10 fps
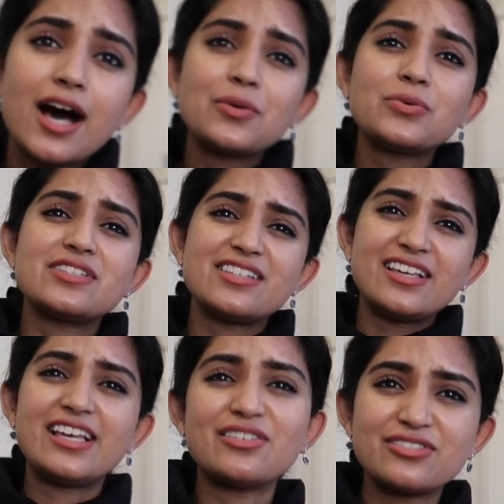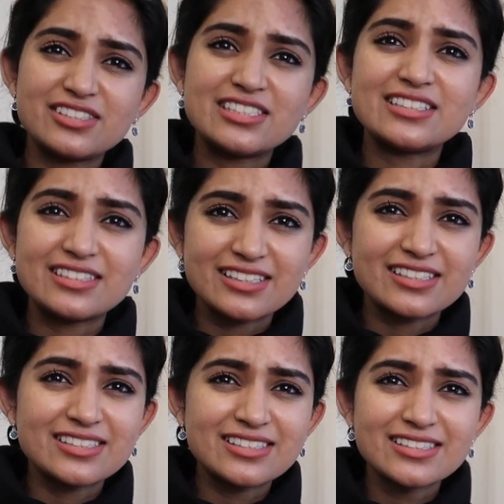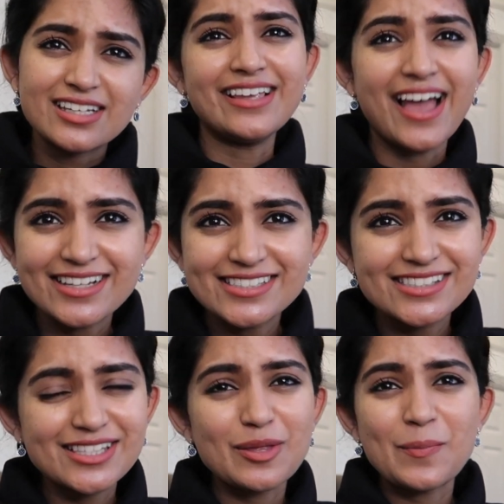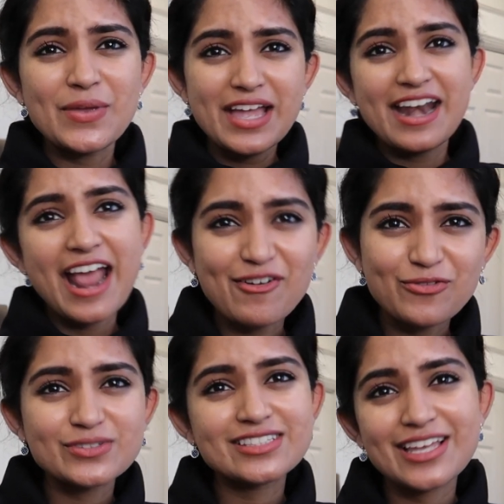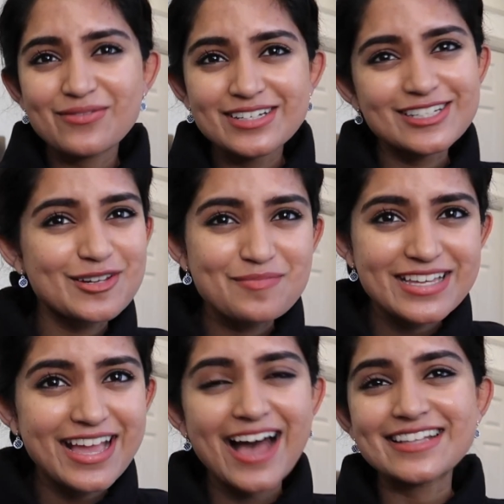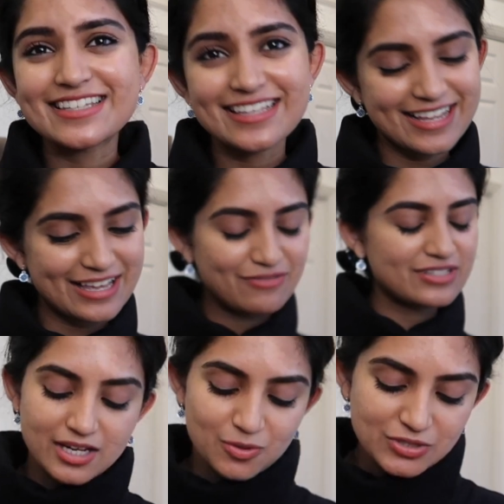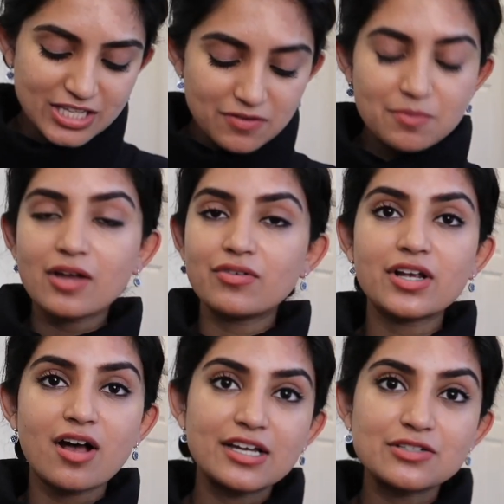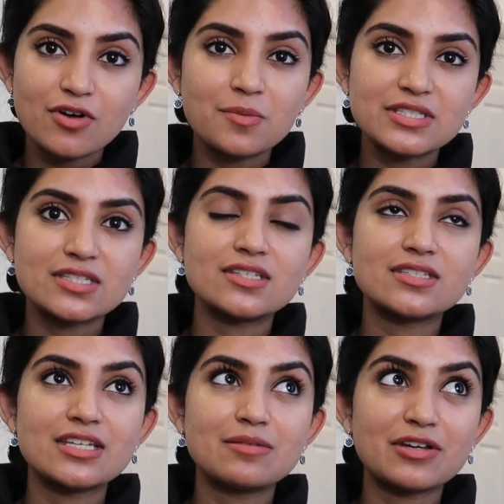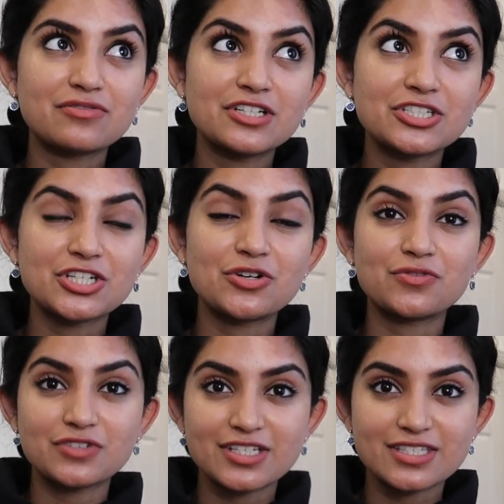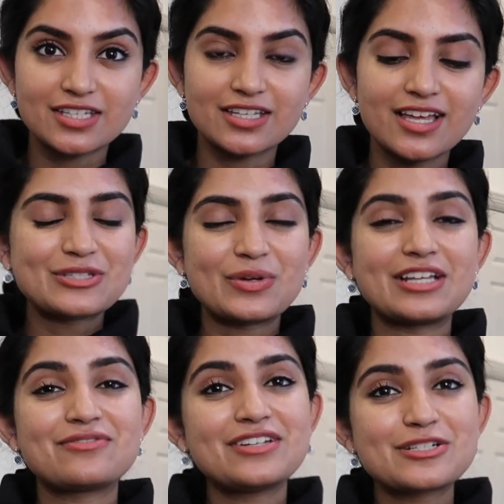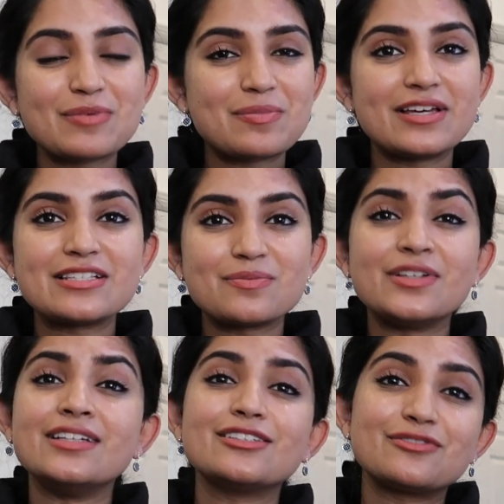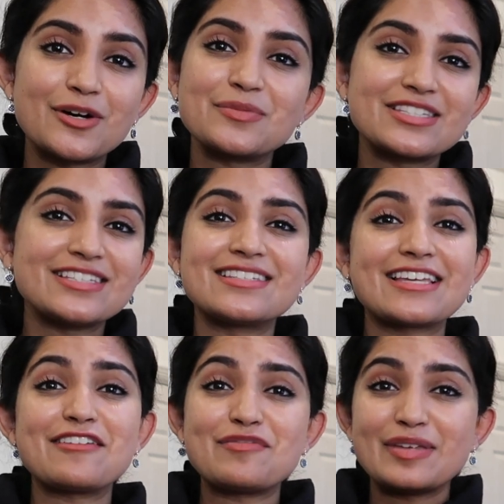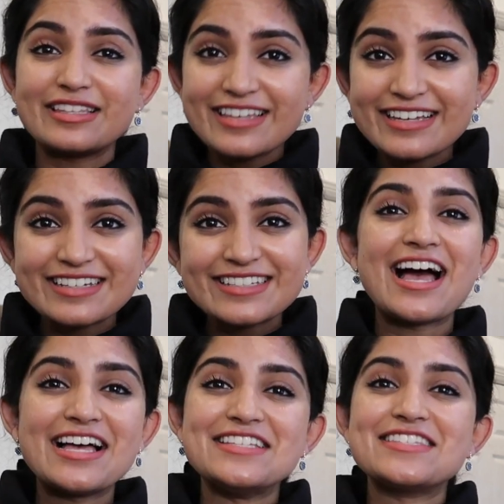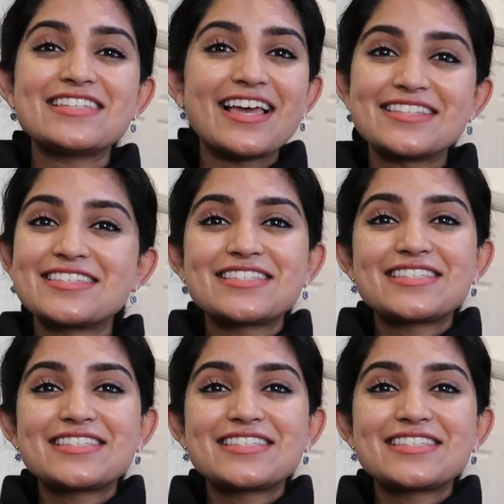I was gifted this. Yes, the BNF was given to me as a gift, and it was given by a very kind pharmacist in my first year of nursing. So when I'd finished my placement, the pharmacist gave me this as a